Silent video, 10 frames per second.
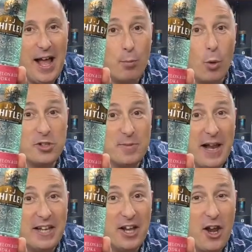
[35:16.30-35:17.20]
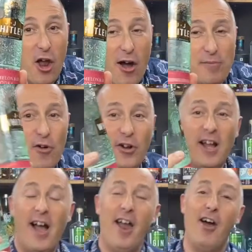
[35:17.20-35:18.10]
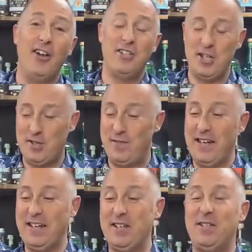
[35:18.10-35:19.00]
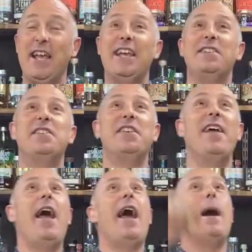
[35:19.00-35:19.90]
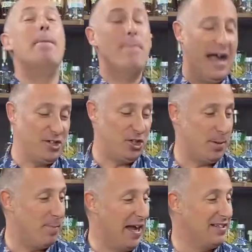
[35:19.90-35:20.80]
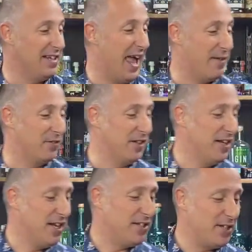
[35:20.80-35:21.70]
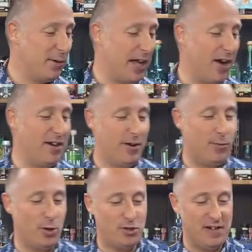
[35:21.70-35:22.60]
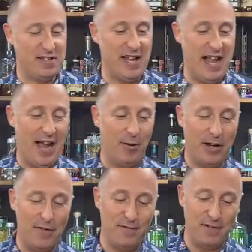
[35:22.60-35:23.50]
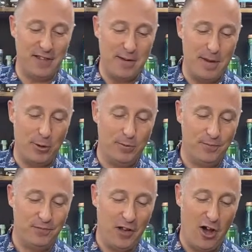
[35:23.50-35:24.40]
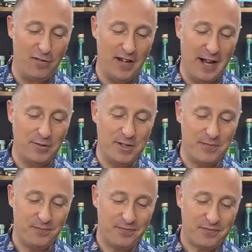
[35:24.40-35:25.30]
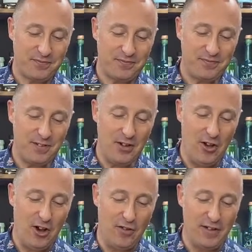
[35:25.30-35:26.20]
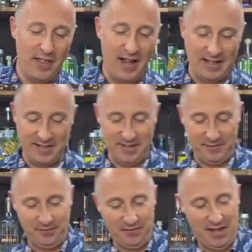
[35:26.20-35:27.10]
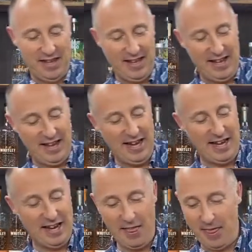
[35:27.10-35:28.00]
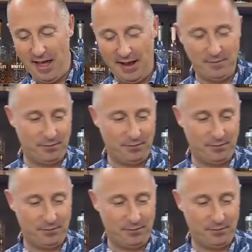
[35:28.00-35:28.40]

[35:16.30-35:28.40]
watermelon and lime vodka, and I just think this is a match made in heaven. So again, I'll wash the rest of that out. I'm going 15 mil, half an ounce of that in there.